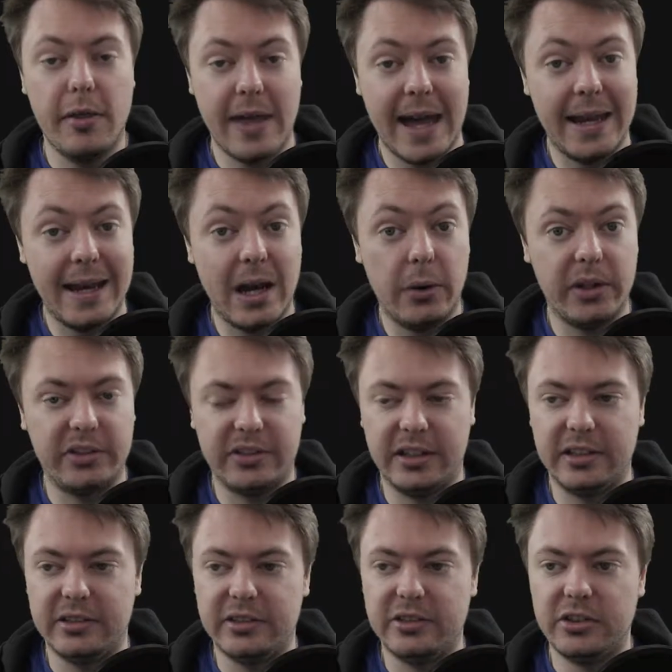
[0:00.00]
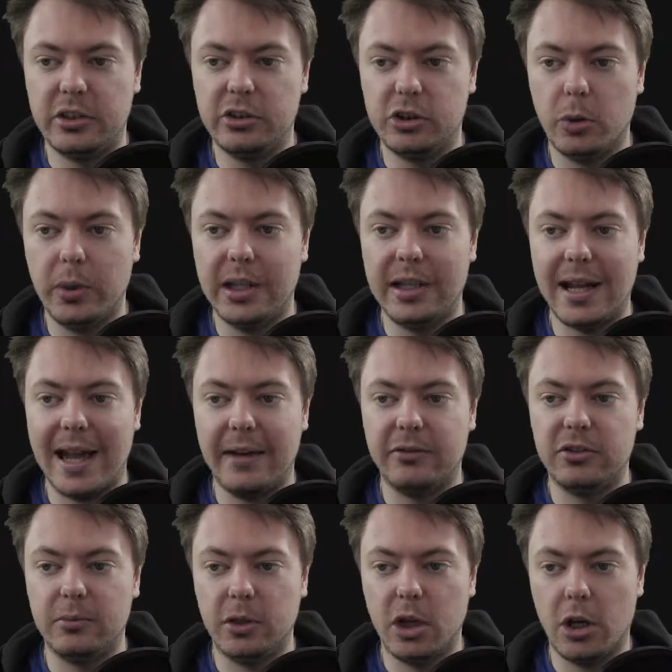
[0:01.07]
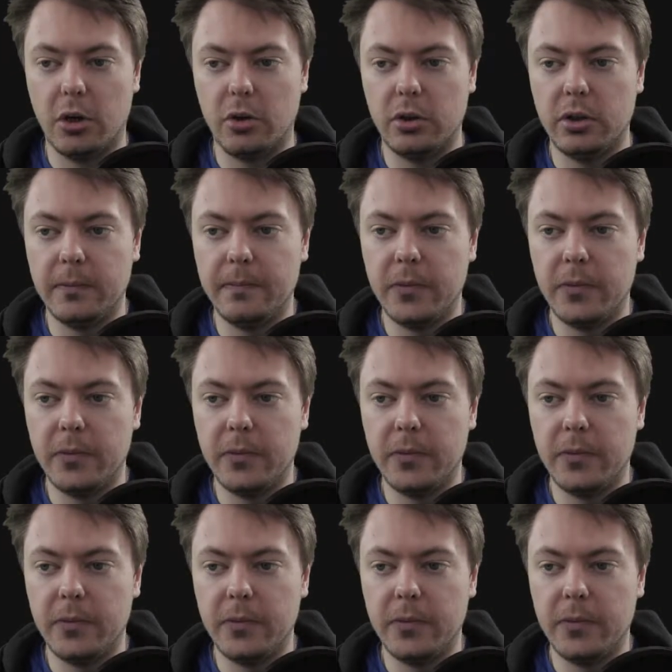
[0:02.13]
that now exists, so we can have some code.